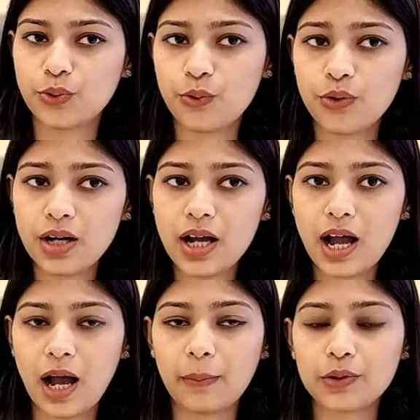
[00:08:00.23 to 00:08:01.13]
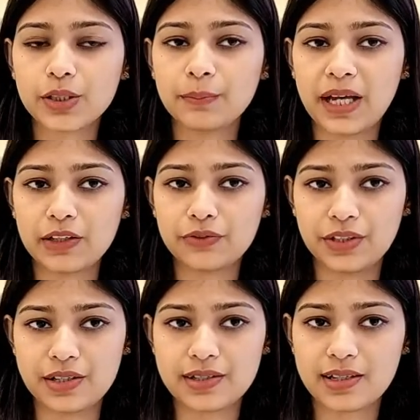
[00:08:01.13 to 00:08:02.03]
know about the
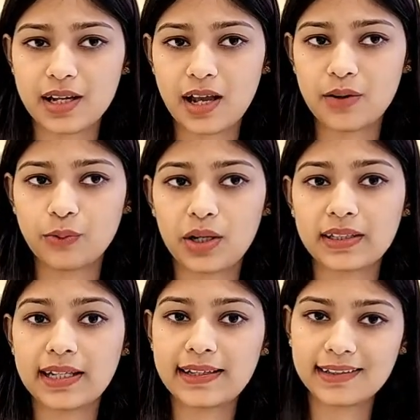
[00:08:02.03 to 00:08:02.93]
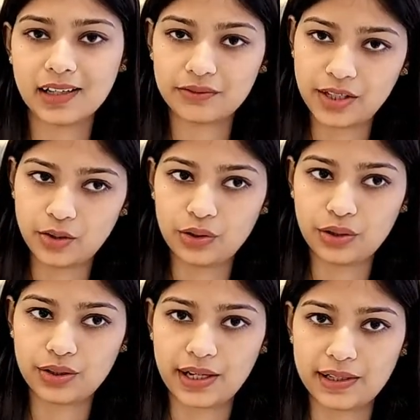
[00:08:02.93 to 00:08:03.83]
benefits what they can avail on
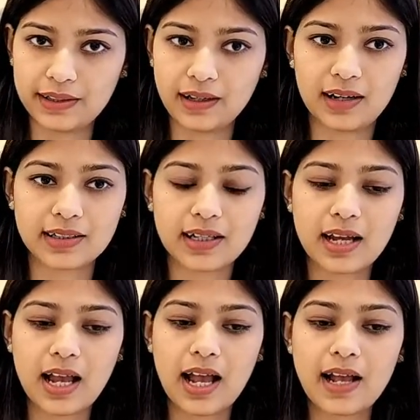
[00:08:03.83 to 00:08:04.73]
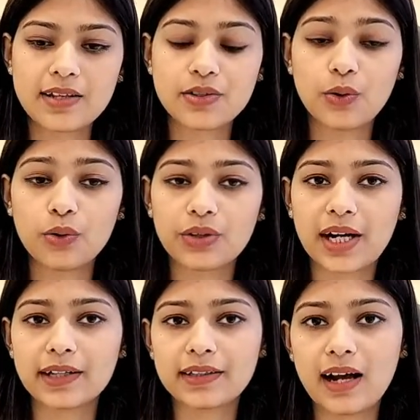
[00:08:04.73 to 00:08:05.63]
a credit card. So
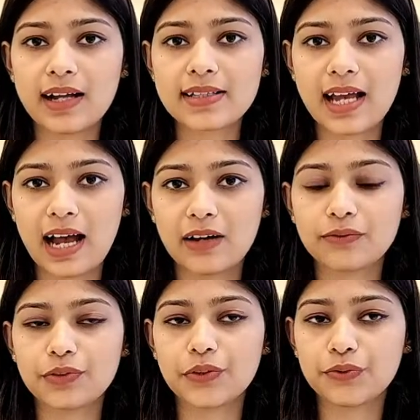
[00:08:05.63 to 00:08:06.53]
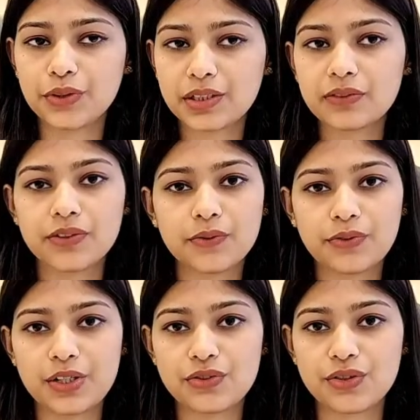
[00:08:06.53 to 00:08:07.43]
credit cards have different
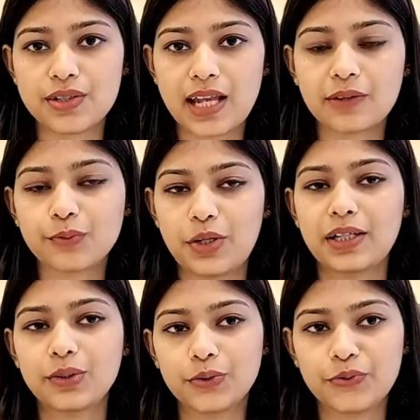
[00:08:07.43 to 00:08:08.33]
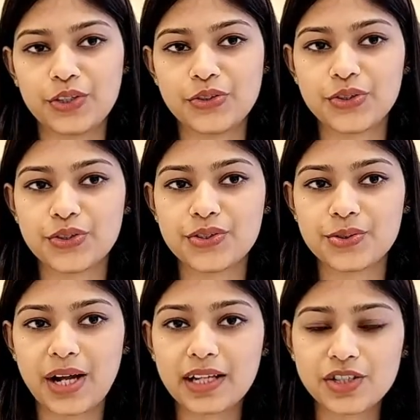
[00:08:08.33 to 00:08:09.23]
features and very good features.
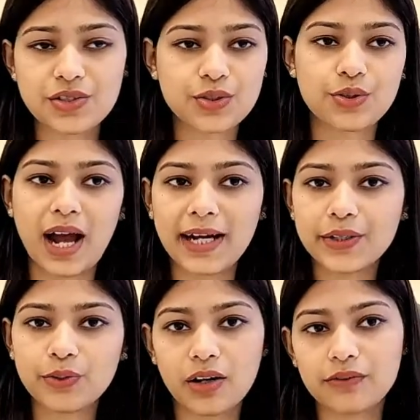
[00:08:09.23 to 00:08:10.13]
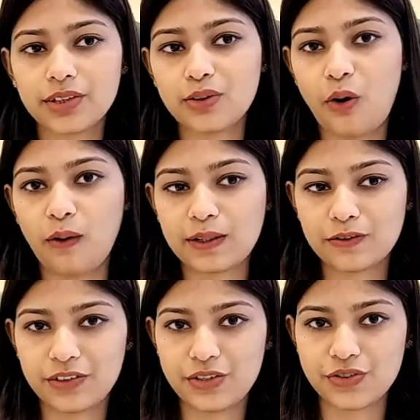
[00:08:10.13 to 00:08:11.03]
Just try to avail all the
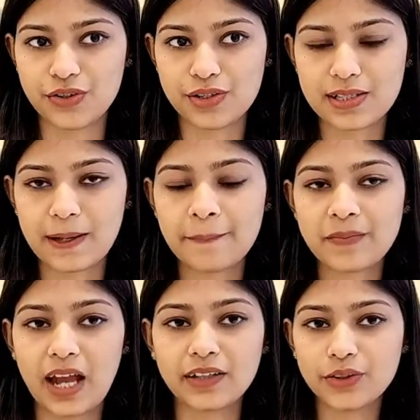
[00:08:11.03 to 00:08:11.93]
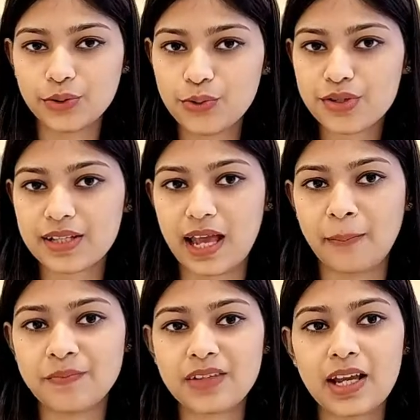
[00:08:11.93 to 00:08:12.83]
features and use them,
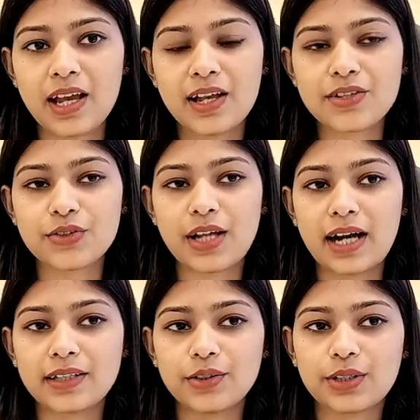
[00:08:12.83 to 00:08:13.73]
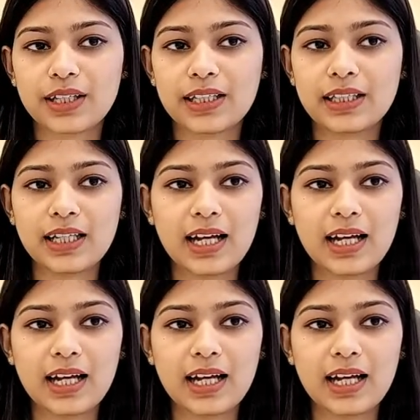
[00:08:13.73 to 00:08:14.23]
so that you can